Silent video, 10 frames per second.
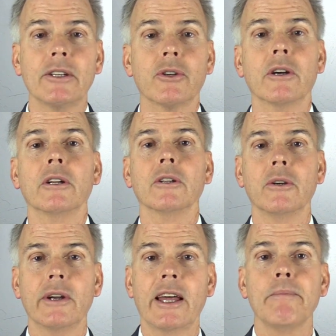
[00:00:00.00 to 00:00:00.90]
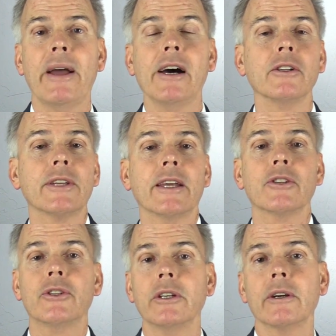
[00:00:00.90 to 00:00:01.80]
I started to learn how to balance, how to
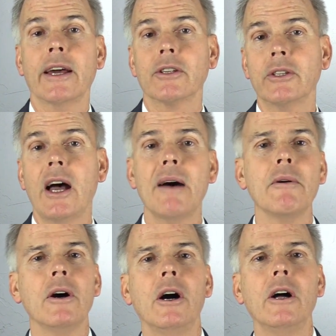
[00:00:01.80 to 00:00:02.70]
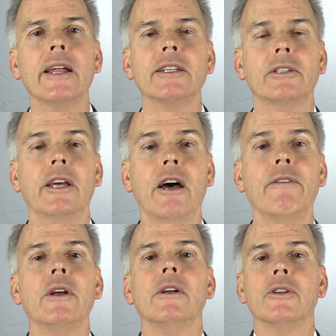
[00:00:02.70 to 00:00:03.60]
steer, how to stop, all that stuff.